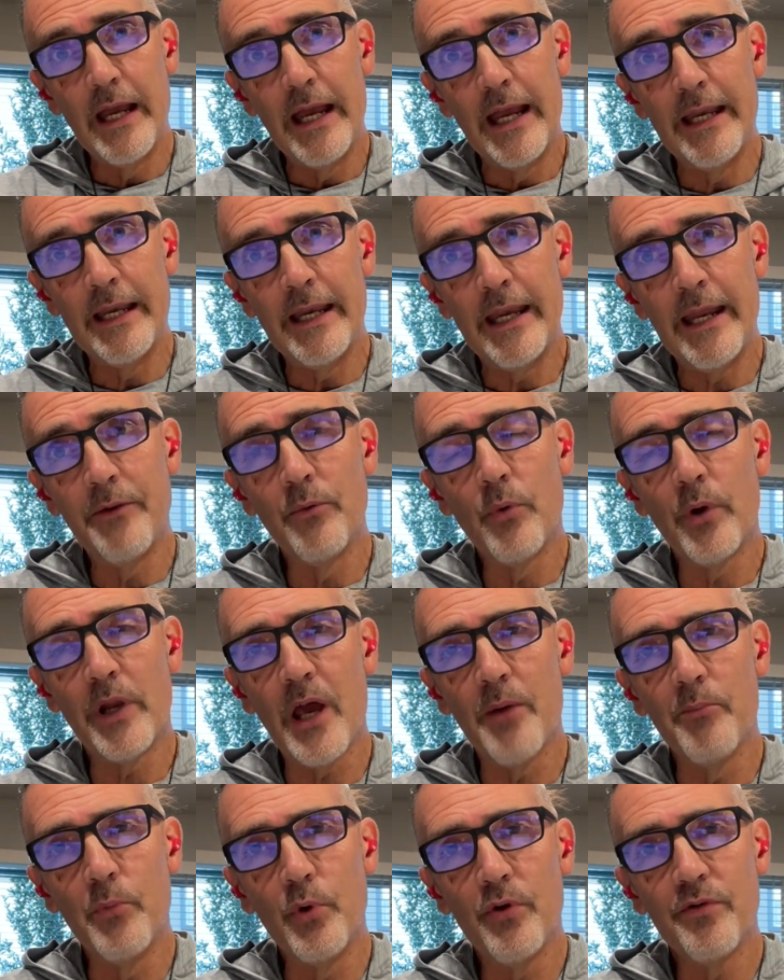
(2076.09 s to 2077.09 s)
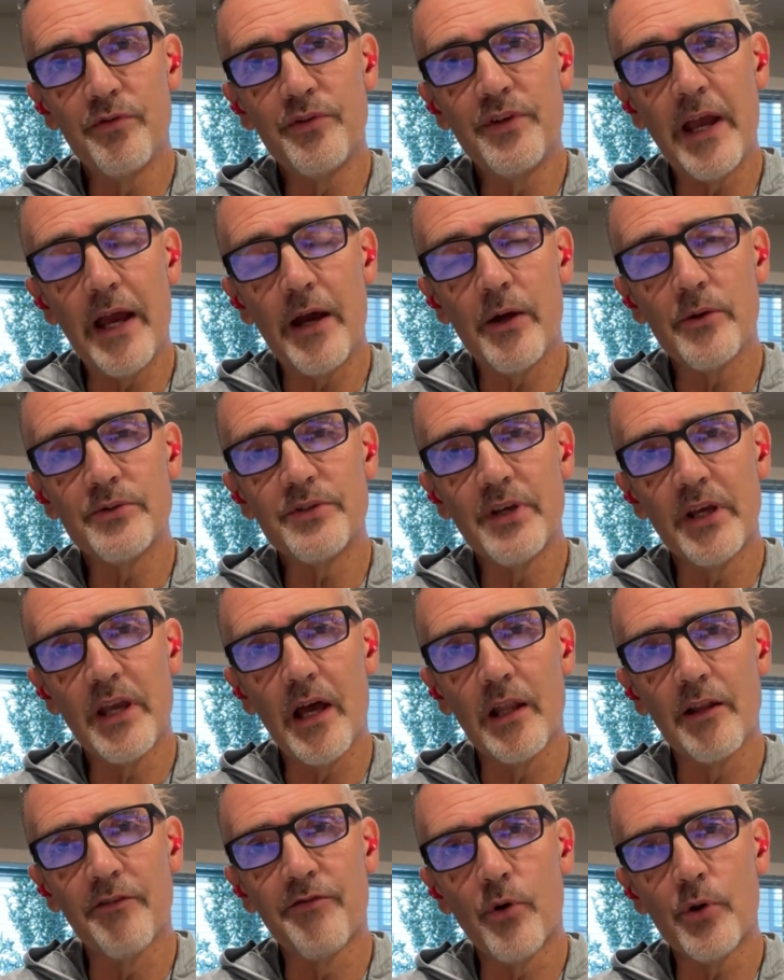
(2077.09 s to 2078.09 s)
And then when I moved down to
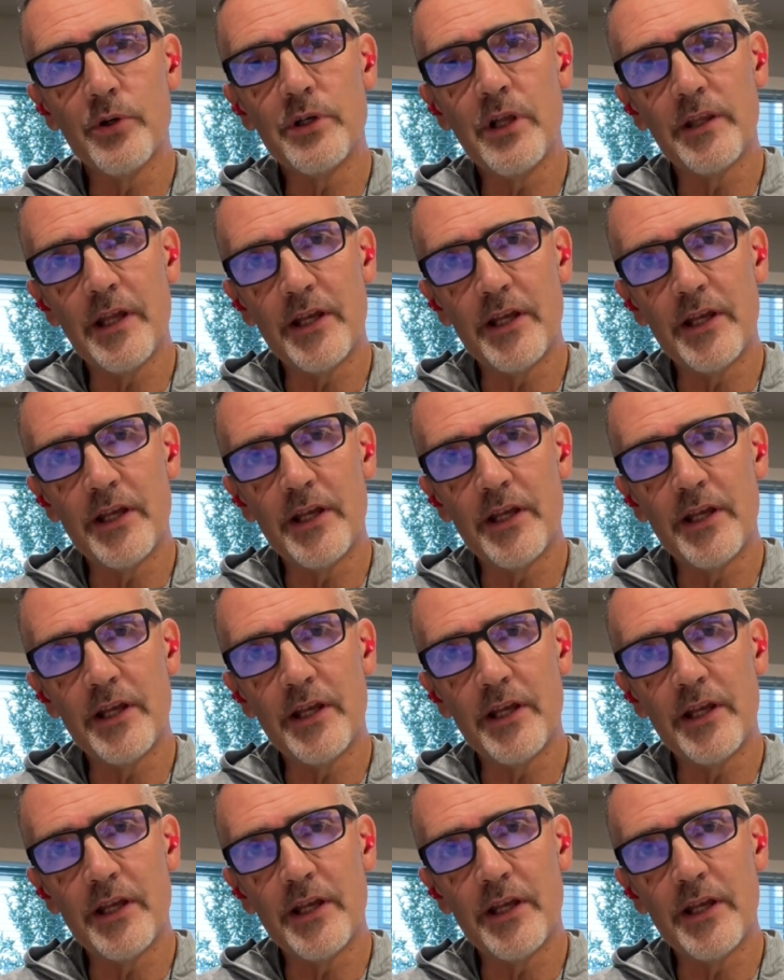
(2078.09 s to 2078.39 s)
California,